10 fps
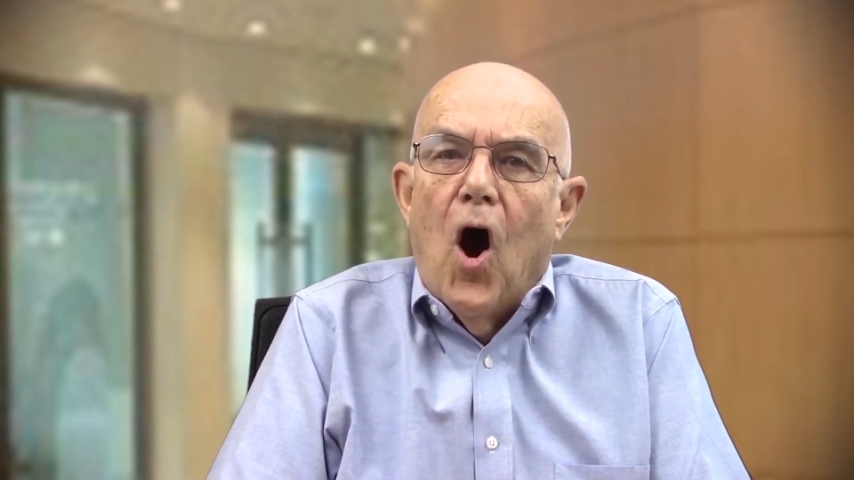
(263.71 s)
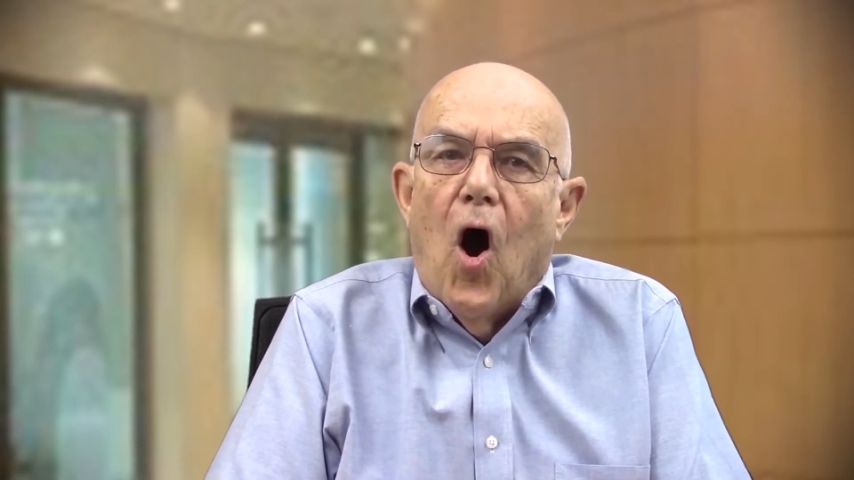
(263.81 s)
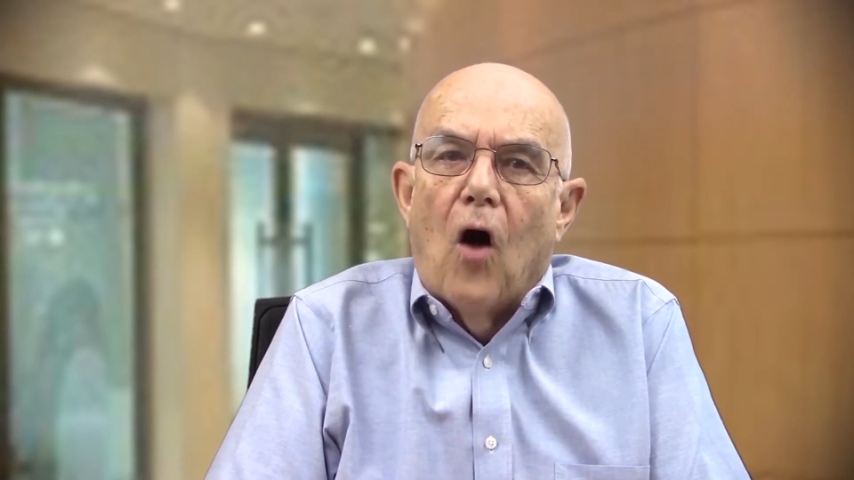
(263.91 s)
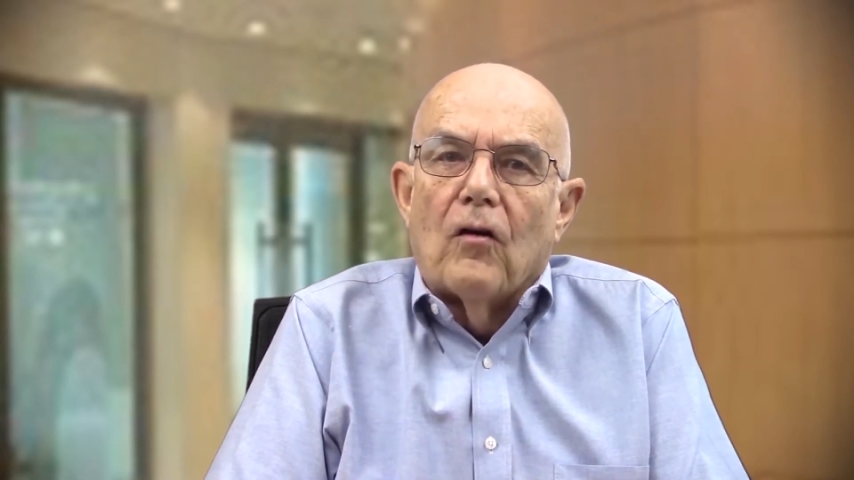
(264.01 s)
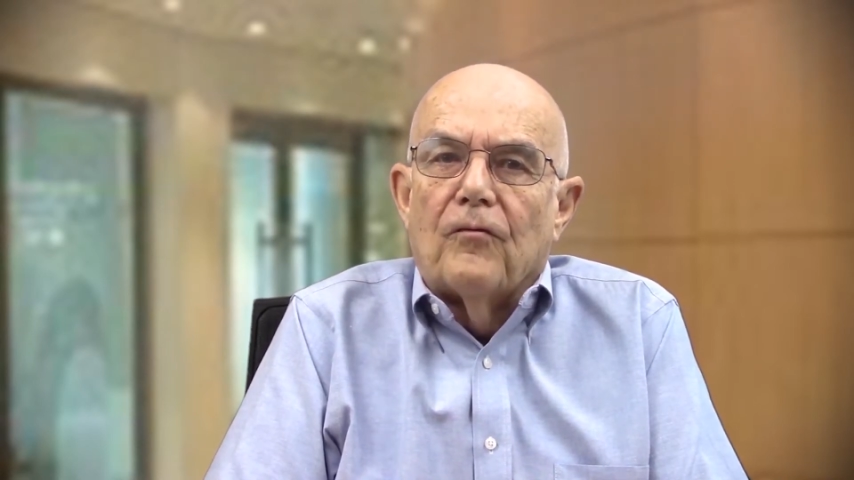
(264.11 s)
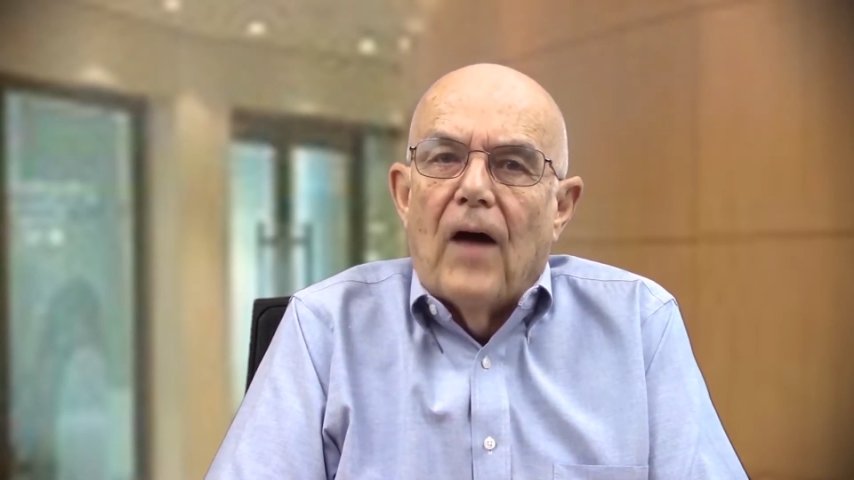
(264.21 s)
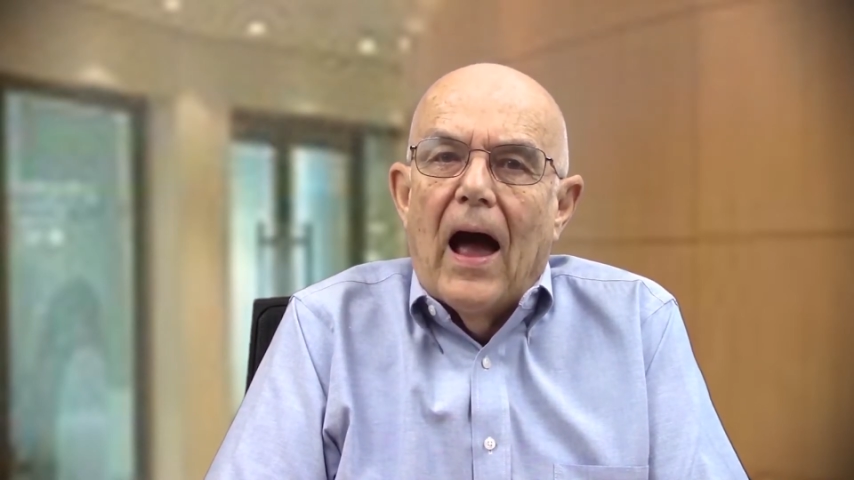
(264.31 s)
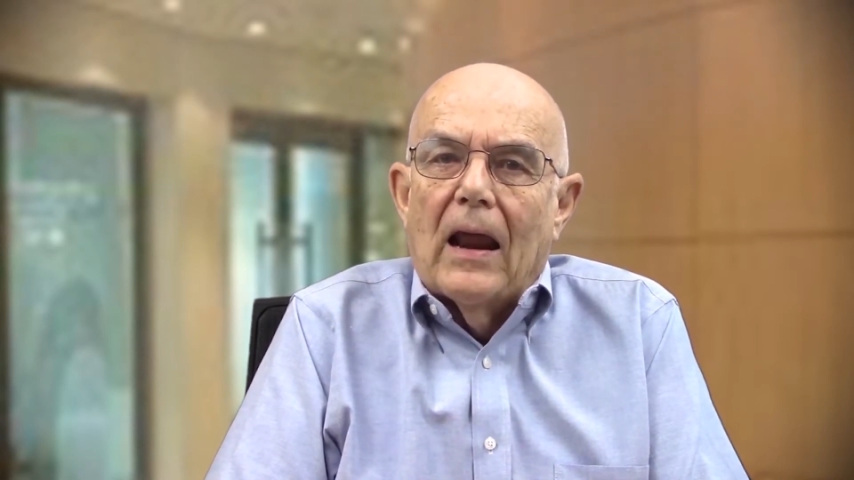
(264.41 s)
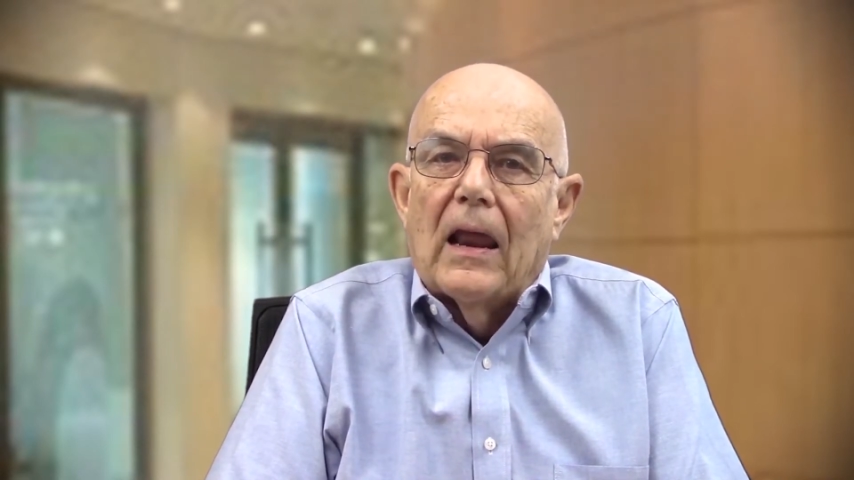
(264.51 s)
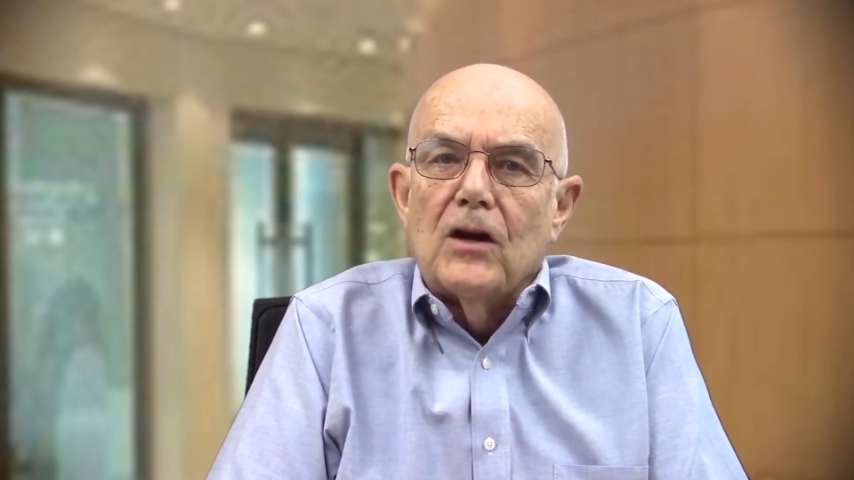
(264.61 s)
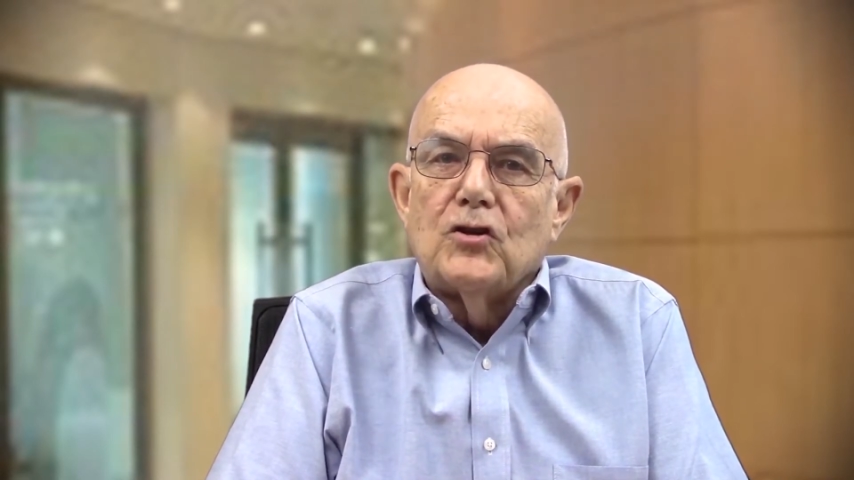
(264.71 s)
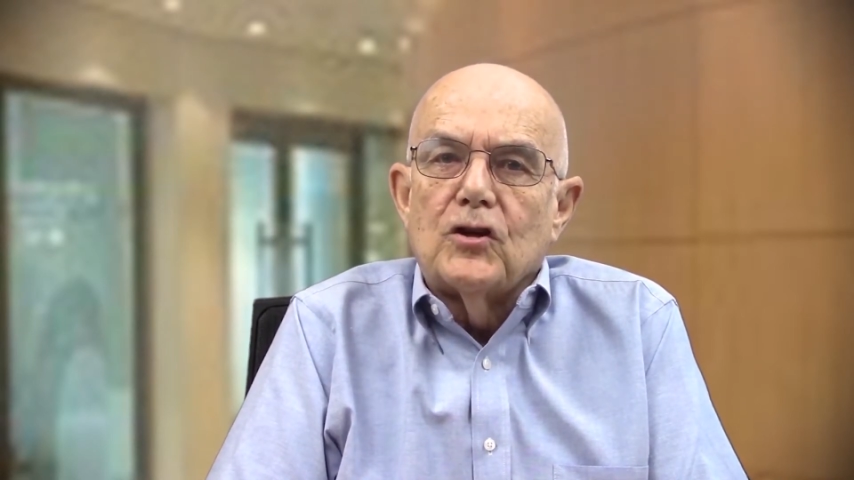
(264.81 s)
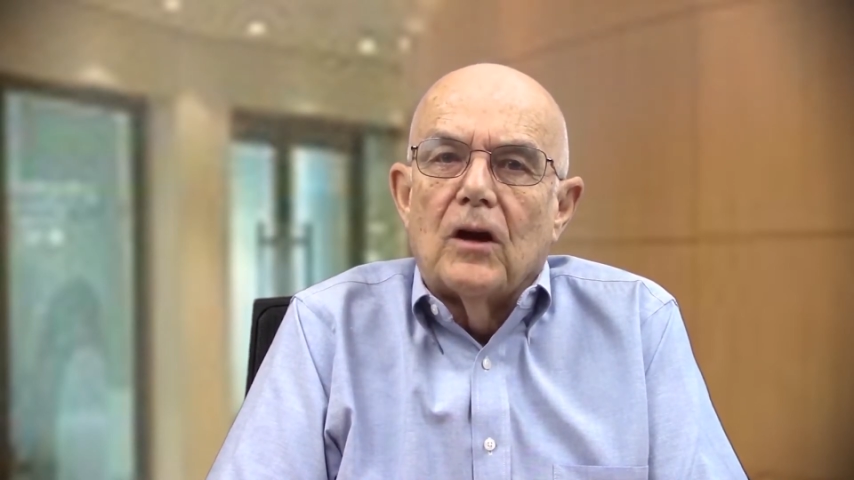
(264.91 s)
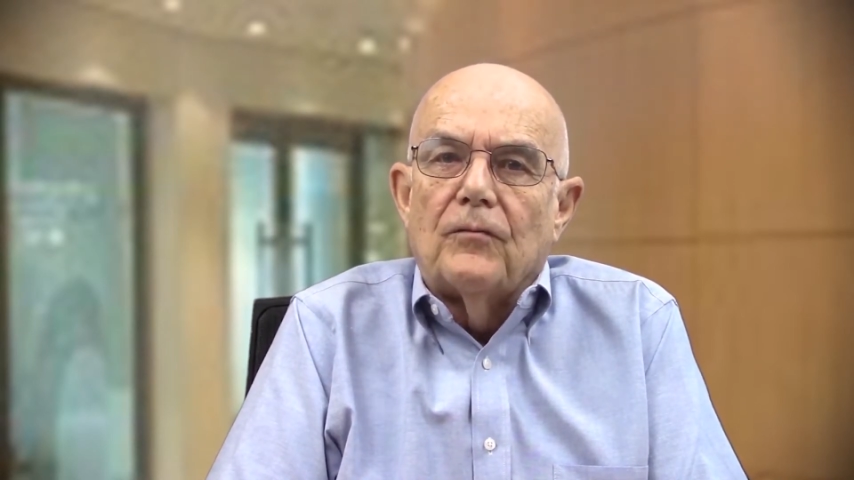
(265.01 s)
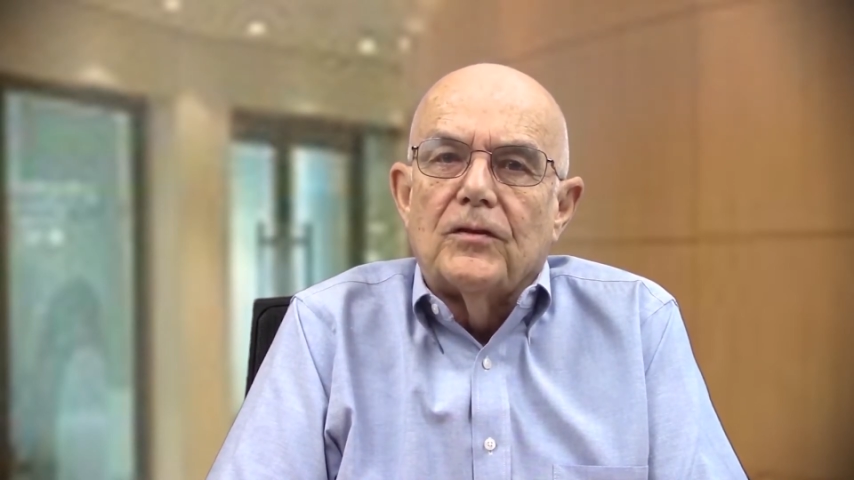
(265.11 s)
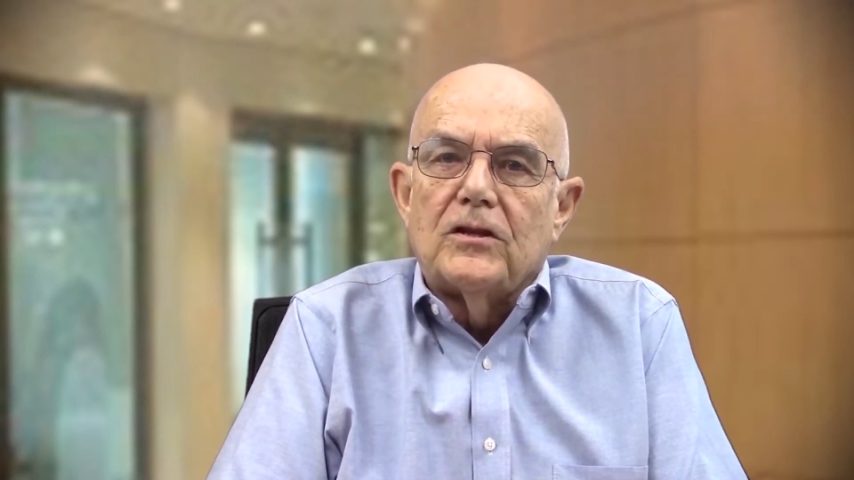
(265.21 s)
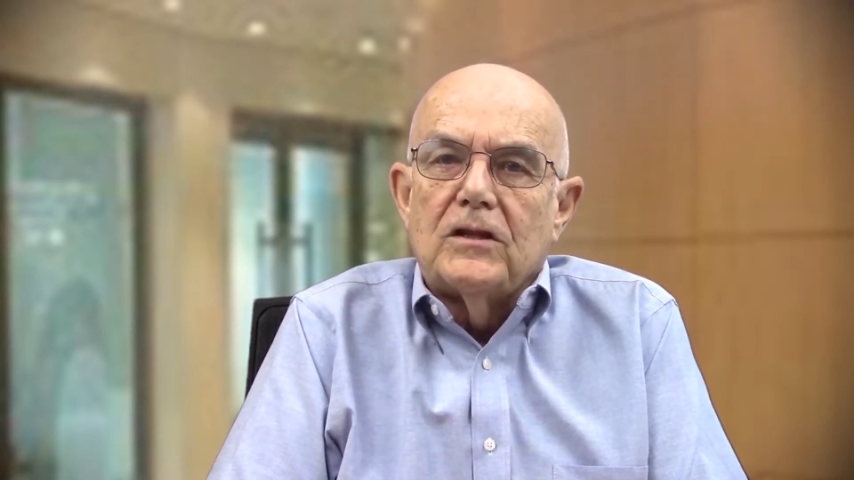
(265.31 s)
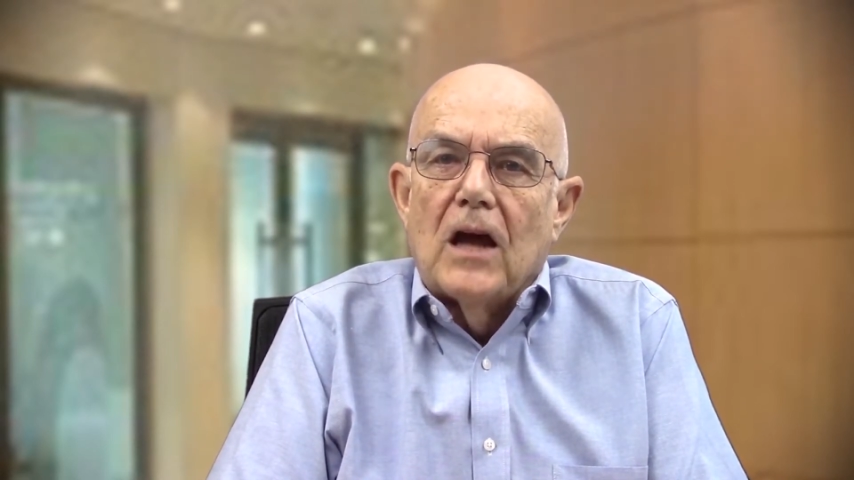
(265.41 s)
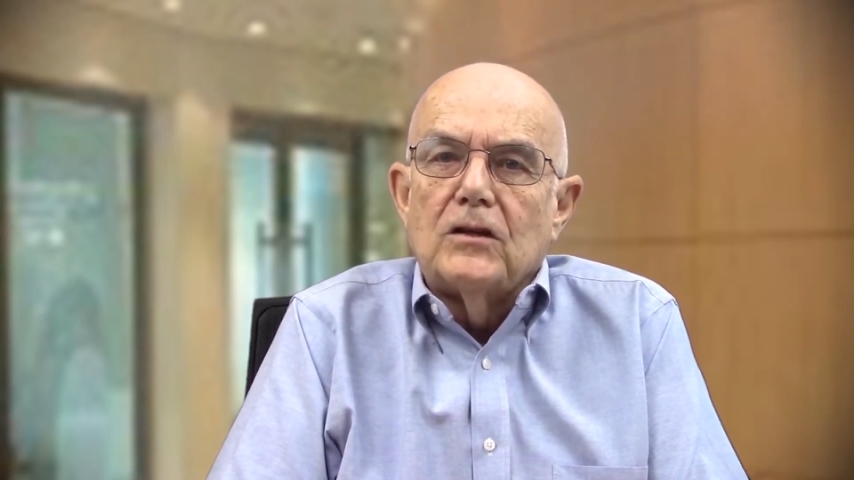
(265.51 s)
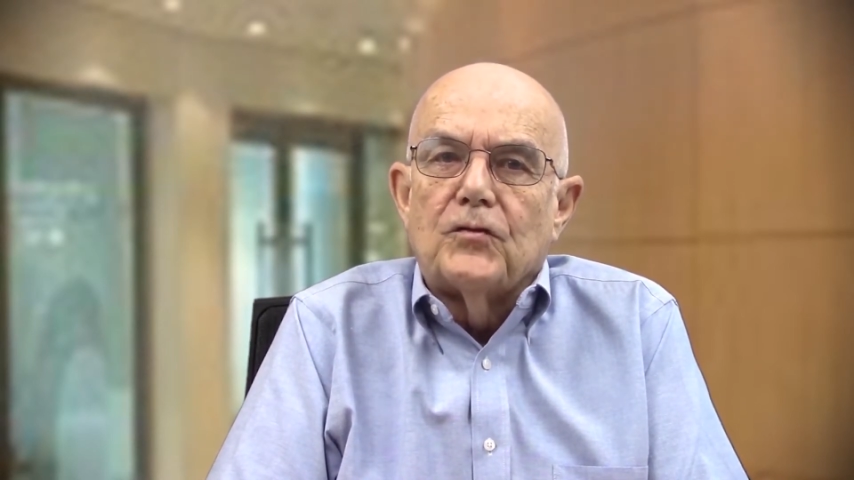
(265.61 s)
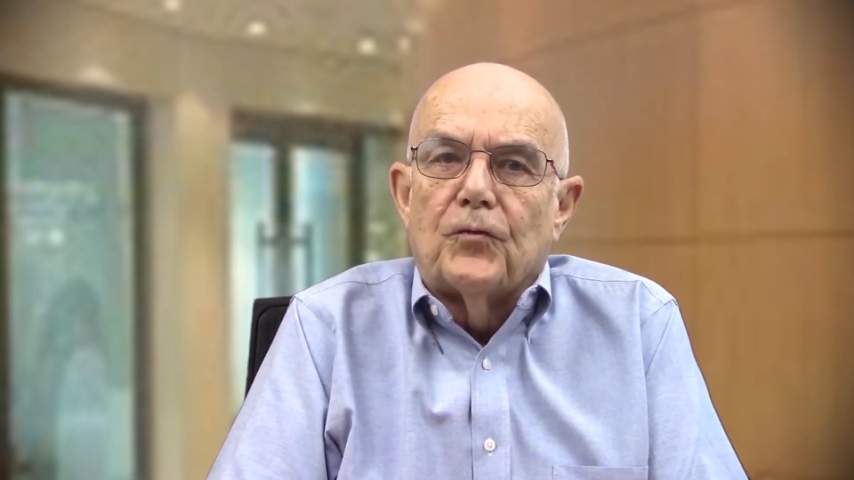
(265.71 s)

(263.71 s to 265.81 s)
are a violation of the state's